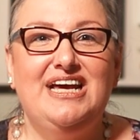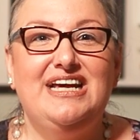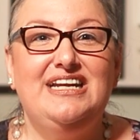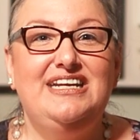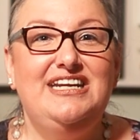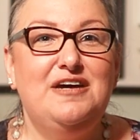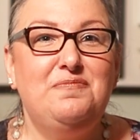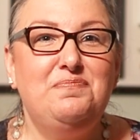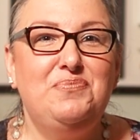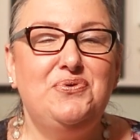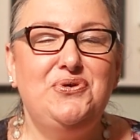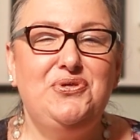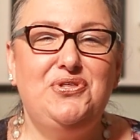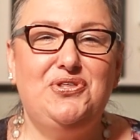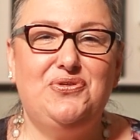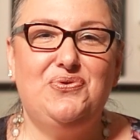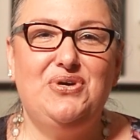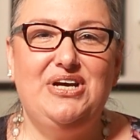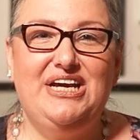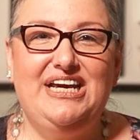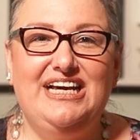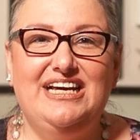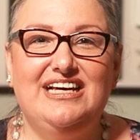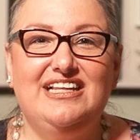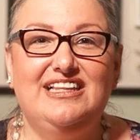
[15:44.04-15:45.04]
Number
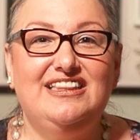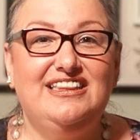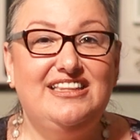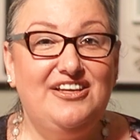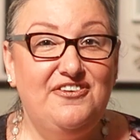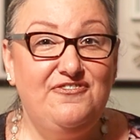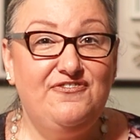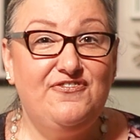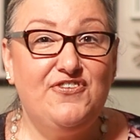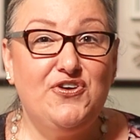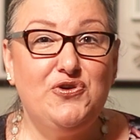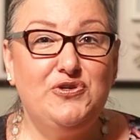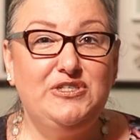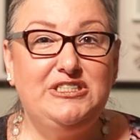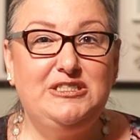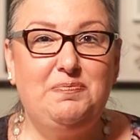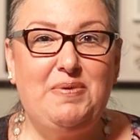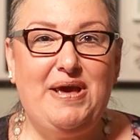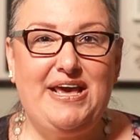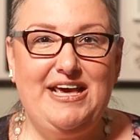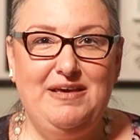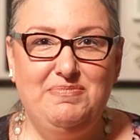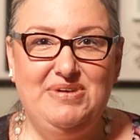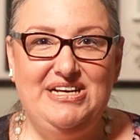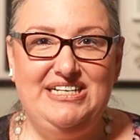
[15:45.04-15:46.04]
3, the first
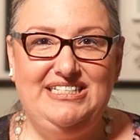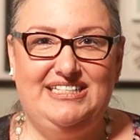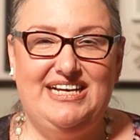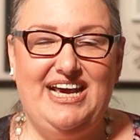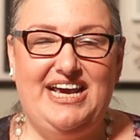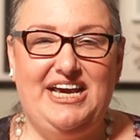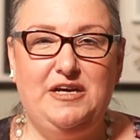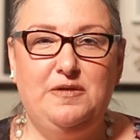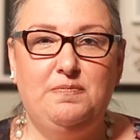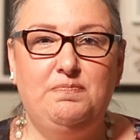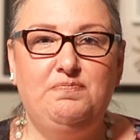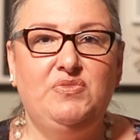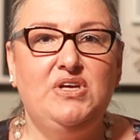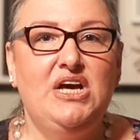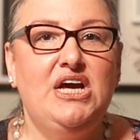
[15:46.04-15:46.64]
payment date.